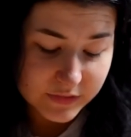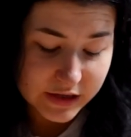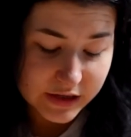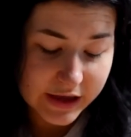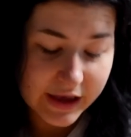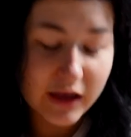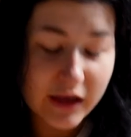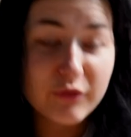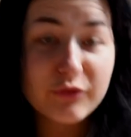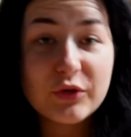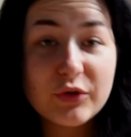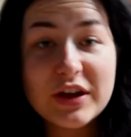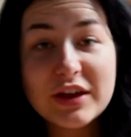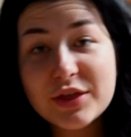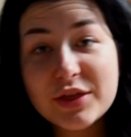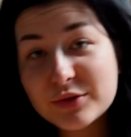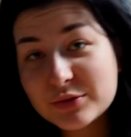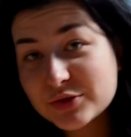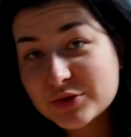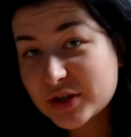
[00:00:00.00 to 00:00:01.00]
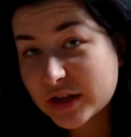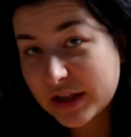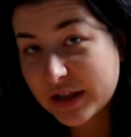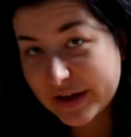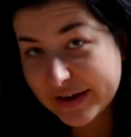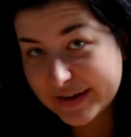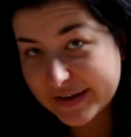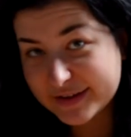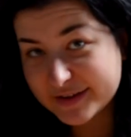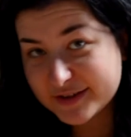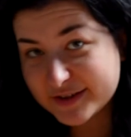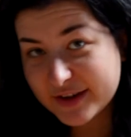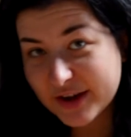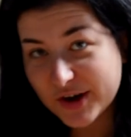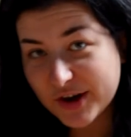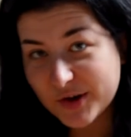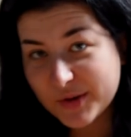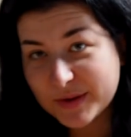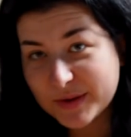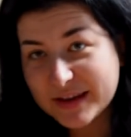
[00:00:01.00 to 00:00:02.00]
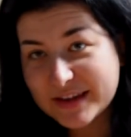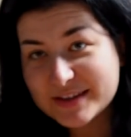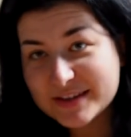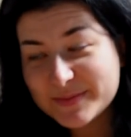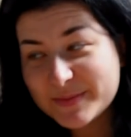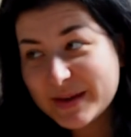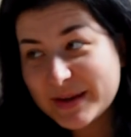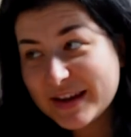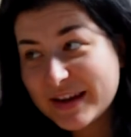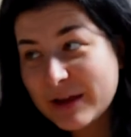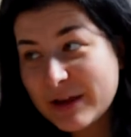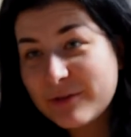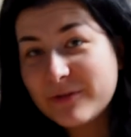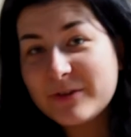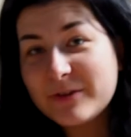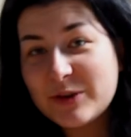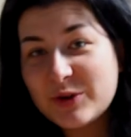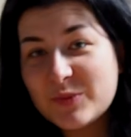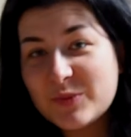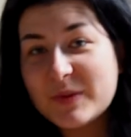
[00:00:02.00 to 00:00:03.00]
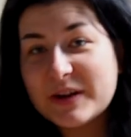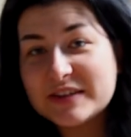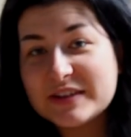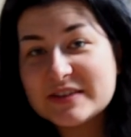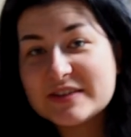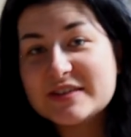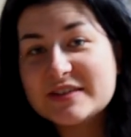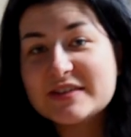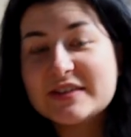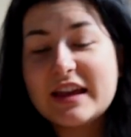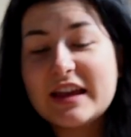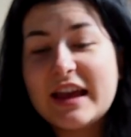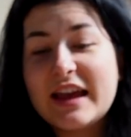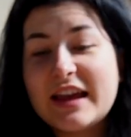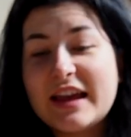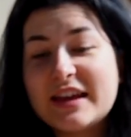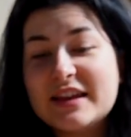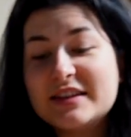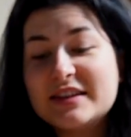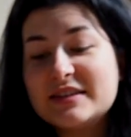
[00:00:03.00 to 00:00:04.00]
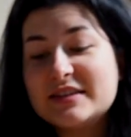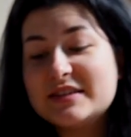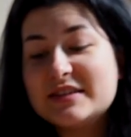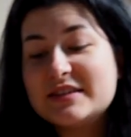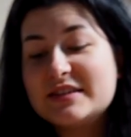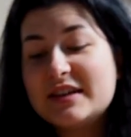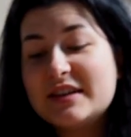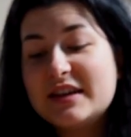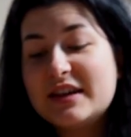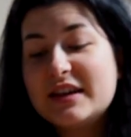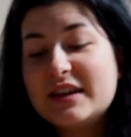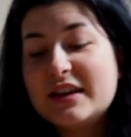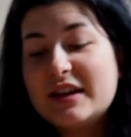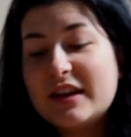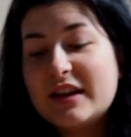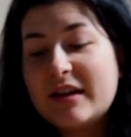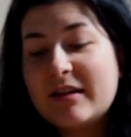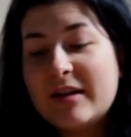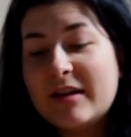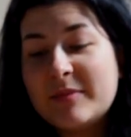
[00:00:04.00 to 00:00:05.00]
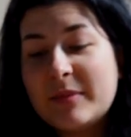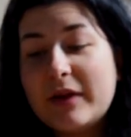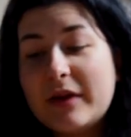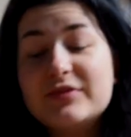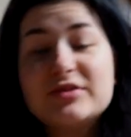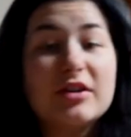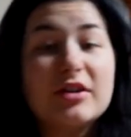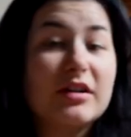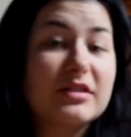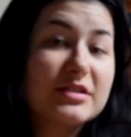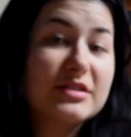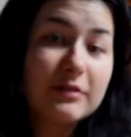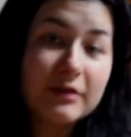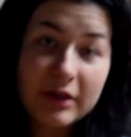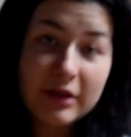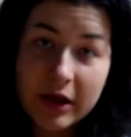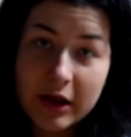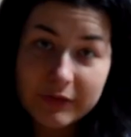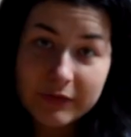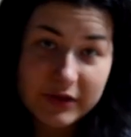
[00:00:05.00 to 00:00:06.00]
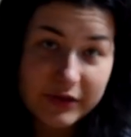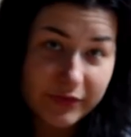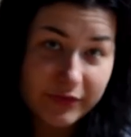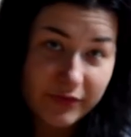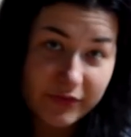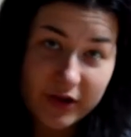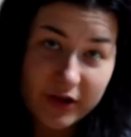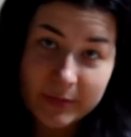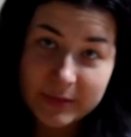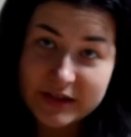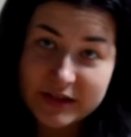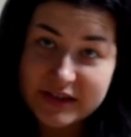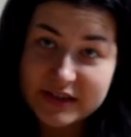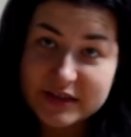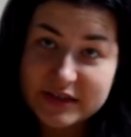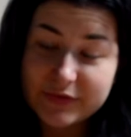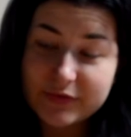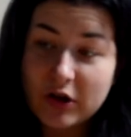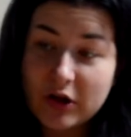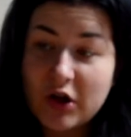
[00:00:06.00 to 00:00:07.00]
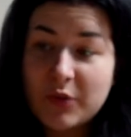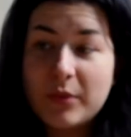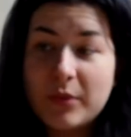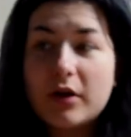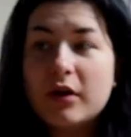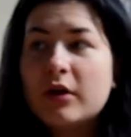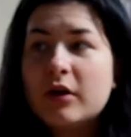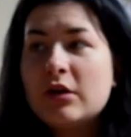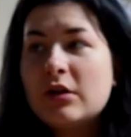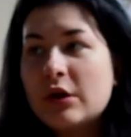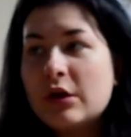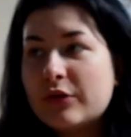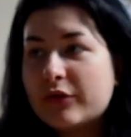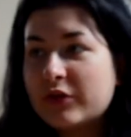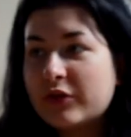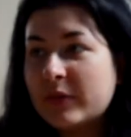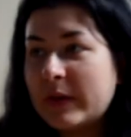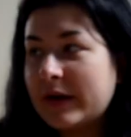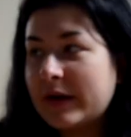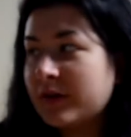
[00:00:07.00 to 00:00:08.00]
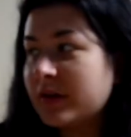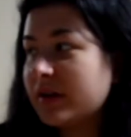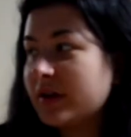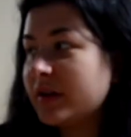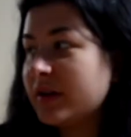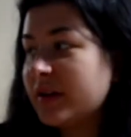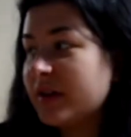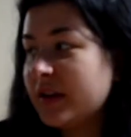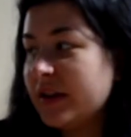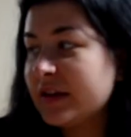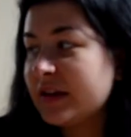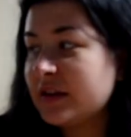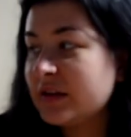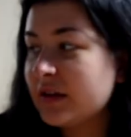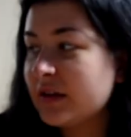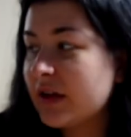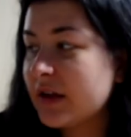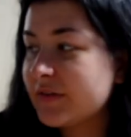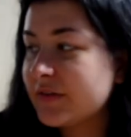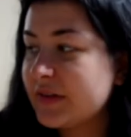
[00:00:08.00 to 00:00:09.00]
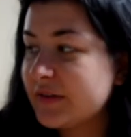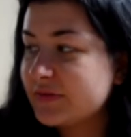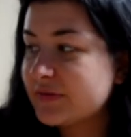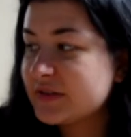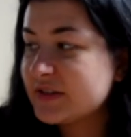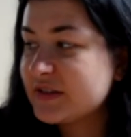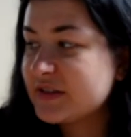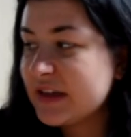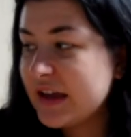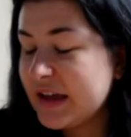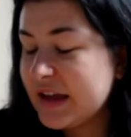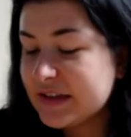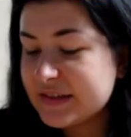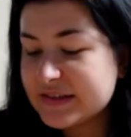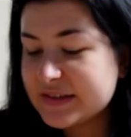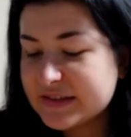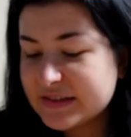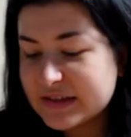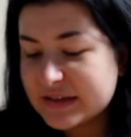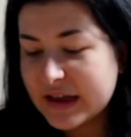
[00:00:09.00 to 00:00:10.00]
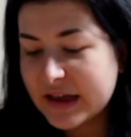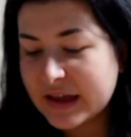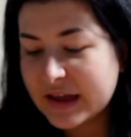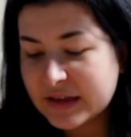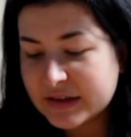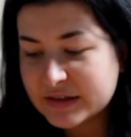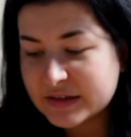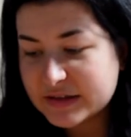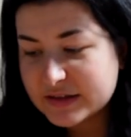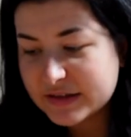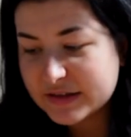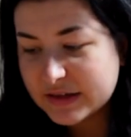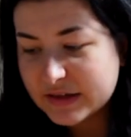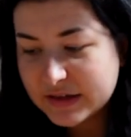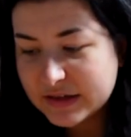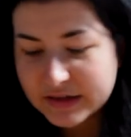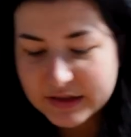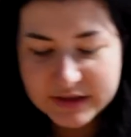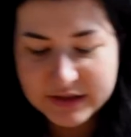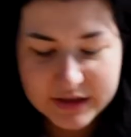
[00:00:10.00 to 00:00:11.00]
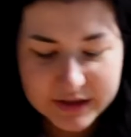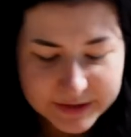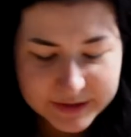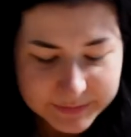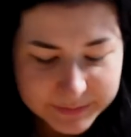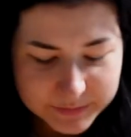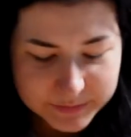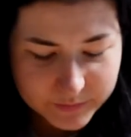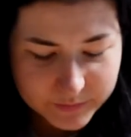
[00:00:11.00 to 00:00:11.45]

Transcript: halfway through July, so it's been a few months, and I've talked to a lot of different families from all over America, like in a lot of different states, and yeah.